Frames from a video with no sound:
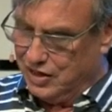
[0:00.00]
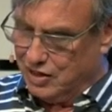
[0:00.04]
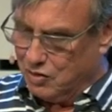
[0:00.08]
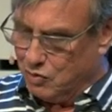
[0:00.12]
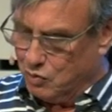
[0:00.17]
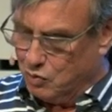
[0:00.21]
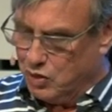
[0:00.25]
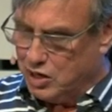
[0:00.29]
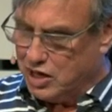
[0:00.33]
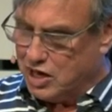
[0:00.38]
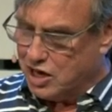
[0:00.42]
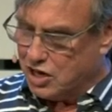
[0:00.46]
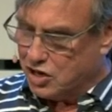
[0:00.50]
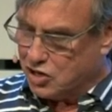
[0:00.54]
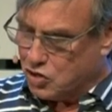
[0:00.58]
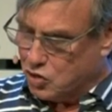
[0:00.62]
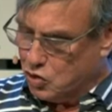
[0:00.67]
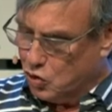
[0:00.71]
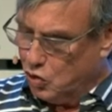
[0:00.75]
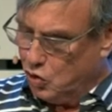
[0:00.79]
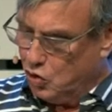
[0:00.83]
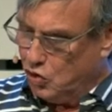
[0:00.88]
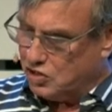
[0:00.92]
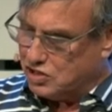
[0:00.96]
We are
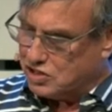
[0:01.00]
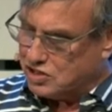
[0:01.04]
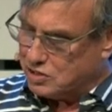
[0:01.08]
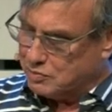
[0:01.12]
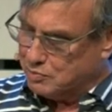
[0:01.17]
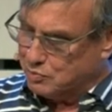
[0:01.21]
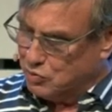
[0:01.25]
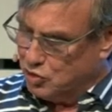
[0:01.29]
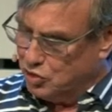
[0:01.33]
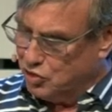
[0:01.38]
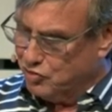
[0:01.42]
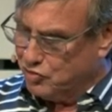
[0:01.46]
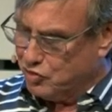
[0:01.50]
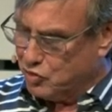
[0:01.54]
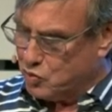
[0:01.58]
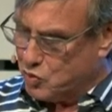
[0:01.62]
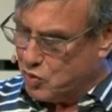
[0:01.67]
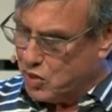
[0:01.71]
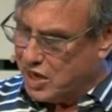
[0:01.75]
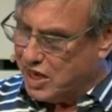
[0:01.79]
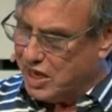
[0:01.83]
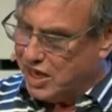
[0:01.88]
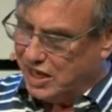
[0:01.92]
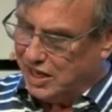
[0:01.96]
called to move
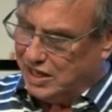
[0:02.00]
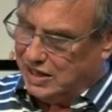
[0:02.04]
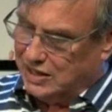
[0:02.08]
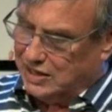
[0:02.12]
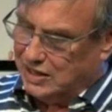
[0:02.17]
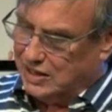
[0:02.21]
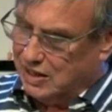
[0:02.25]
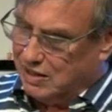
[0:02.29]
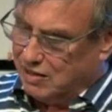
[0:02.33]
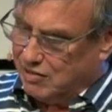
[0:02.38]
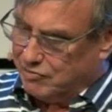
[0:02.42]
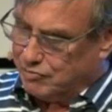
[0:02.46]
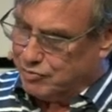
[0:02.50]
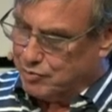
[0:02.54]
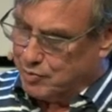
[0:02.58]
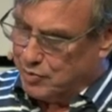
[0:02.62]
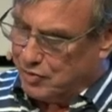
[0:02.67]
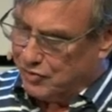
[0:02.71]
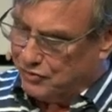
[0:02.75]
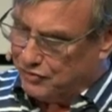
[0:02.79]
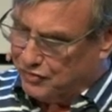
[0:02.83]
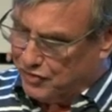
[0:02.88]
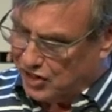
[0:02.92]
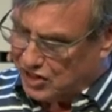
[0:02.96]
away from
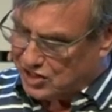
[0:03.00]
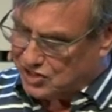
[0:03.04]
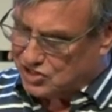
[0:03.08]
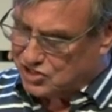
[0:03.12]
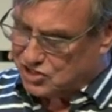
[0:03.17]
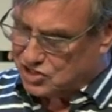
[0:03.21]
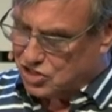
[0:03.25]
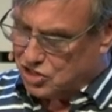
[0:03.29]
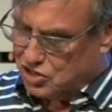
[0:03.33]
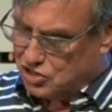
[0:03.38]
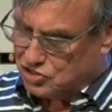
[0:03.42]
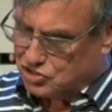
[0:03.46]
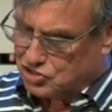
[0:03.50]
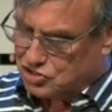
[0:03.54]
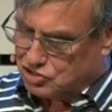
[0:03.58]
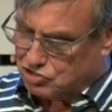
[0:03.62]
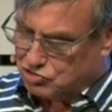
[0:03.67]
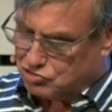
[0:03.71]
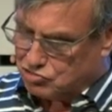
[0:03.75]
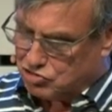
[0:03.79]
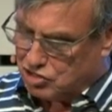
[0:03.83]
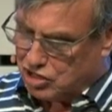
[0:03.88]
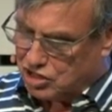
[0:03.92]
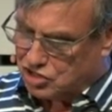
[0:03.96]
a fixed
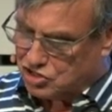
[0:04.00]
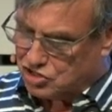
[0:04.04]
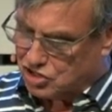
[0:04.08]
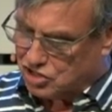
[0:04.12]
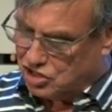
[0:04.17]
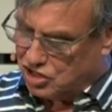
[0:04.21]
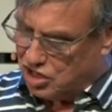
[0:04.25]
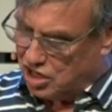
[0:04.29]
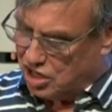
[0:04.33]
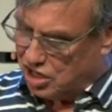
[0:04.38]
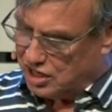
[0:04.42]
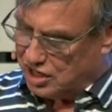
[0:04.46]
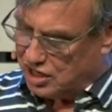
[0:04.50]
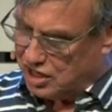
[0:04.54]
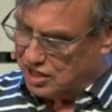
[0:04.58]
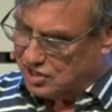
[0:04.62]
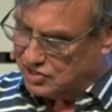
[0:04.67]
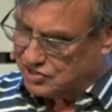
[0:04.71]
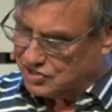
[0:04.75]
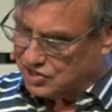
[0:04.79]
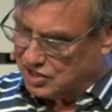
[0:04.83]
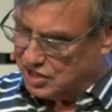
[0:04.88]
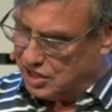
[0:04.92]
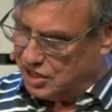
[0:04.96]
concentration on
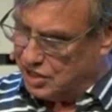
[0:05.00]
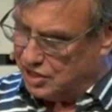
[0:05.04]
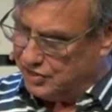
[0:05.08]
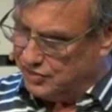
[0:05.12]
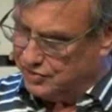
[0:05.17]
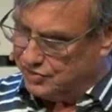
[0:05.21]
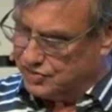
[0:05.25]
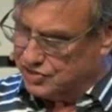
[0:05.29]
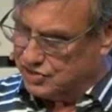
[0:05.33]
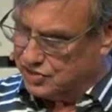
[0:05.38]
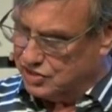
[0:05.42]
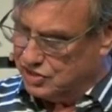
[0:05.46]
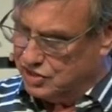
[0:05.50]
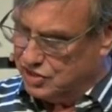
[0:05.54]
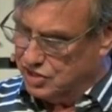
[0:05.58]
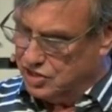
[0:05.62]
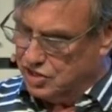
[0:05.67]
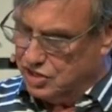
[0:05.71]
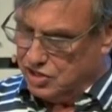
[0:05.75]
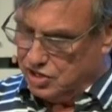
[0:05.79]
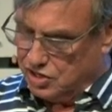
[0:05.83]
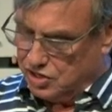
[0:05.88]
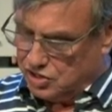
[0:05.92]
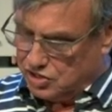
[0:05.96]
ourselves
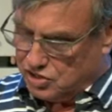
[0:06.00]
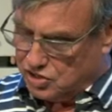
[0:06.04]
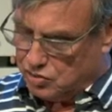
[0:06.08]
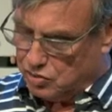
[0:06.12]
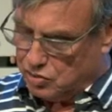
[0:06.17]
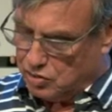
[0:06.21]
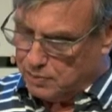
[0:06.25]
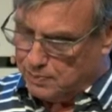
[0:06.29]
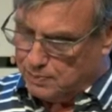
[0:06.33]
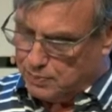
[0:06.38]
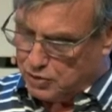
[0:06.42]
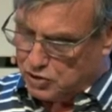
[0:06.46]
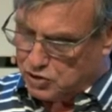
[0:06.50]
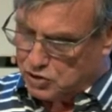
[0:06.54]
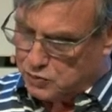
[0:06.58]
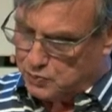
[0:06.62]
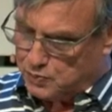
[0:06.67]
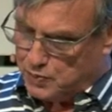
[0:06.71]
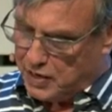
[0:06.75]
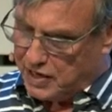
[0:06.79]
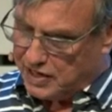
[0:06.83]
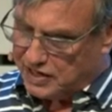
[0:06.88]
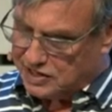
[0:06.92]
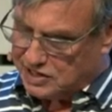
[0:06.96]
to a
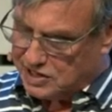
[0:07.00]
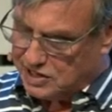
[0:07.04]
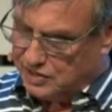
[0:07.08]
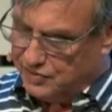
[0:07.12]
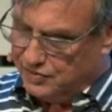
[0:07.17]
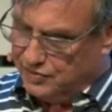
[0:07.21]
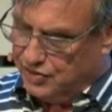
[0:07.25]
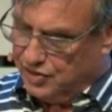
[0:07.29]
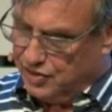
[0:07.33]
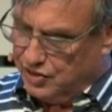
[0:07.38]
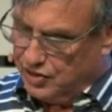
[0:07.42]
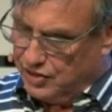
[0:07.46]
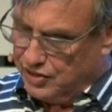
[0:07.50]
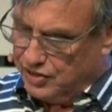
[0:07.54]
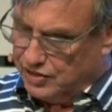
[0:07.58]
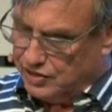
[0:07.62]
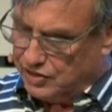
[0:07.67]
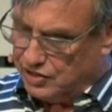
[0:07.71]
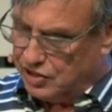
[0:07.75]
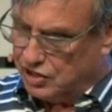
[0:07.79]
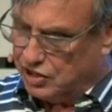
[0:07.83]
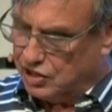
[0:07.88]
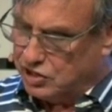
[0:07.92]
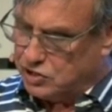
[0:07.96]
perspective
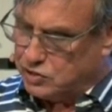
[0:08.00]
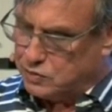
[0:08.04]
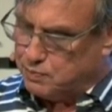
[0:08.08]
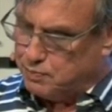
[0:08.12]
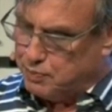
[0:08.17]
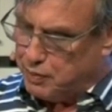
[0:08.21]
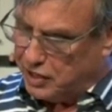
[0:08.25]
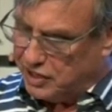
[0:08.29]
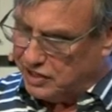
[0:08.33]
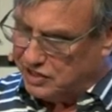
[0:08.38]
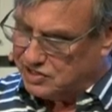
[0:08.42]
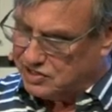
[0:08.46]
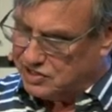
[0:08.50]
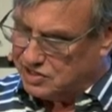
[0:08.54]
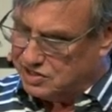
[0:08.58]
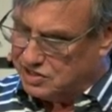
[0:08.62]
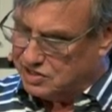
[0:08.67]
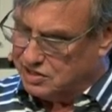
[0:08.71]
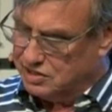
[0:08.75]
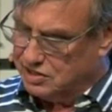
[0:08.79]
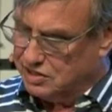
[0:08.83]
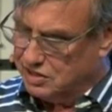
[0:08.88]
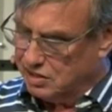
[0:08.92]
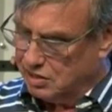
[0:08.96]
that is
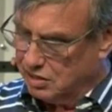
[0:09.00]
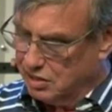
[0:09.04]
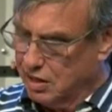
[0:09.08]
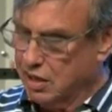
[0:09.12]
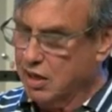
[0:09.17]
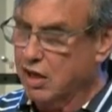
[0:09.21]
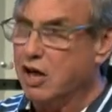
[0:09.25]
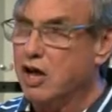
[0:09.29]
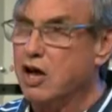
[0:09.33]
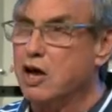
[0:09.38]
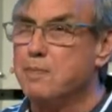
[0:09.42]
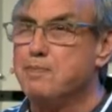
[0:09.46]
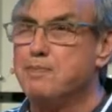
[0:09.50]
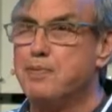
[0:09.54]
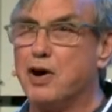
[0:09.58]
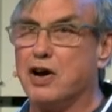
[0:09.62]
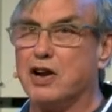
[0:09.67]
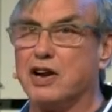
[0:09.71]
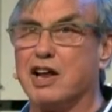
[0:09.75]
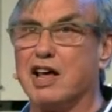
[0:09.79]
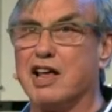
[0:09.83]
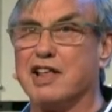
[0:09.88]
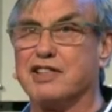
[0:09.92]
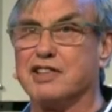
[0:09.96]
based
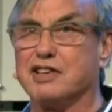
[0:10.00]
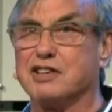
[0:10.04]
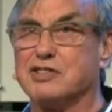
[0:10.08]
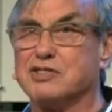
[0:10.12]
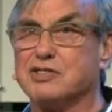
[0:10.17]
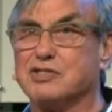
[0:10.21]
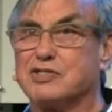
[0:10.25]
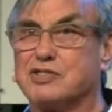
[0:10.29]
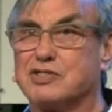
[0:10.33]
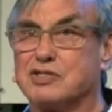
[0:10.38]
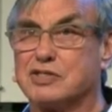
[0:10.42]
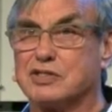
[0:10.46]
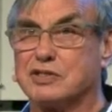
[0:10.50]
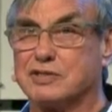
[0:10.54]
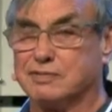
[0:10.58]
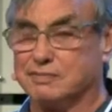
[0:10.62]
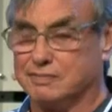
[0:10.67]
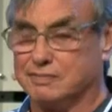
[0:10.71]
upon others.